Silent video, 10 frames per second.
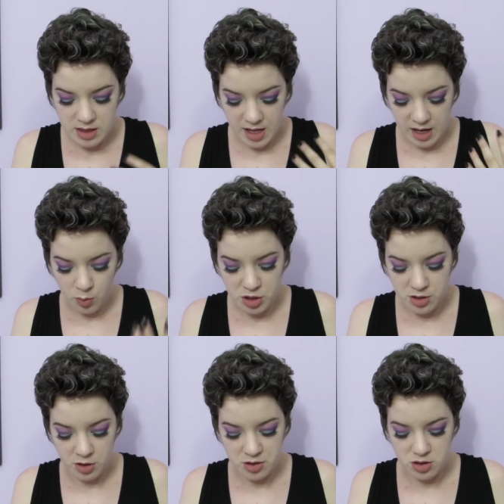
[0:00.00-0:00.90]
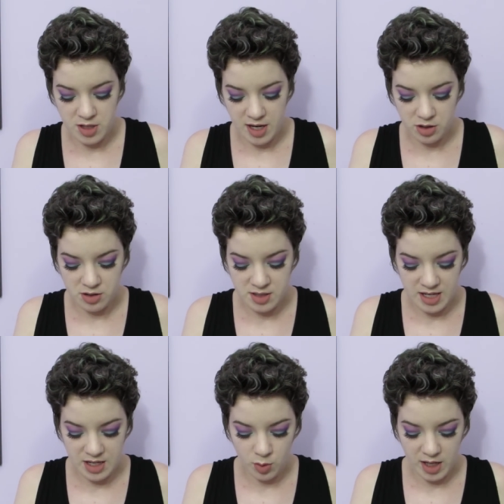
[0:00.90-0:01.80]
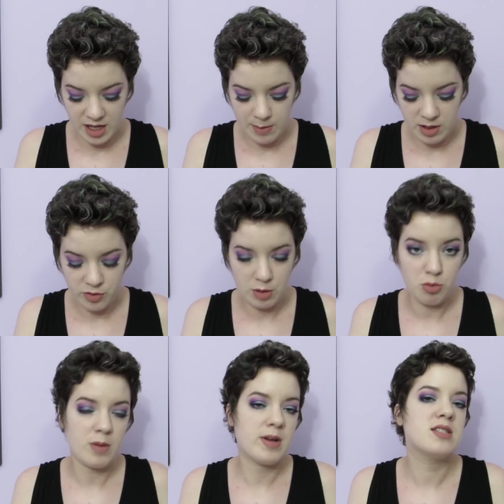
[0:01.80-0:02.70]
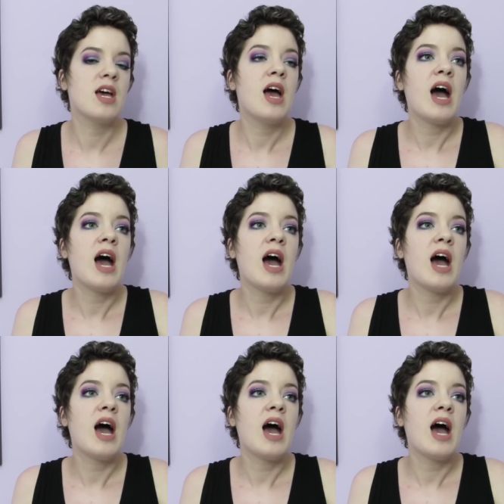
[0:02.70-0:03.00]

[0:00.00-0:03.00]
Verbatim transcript: that I wish the nurses or doctors did when I came in for appointments.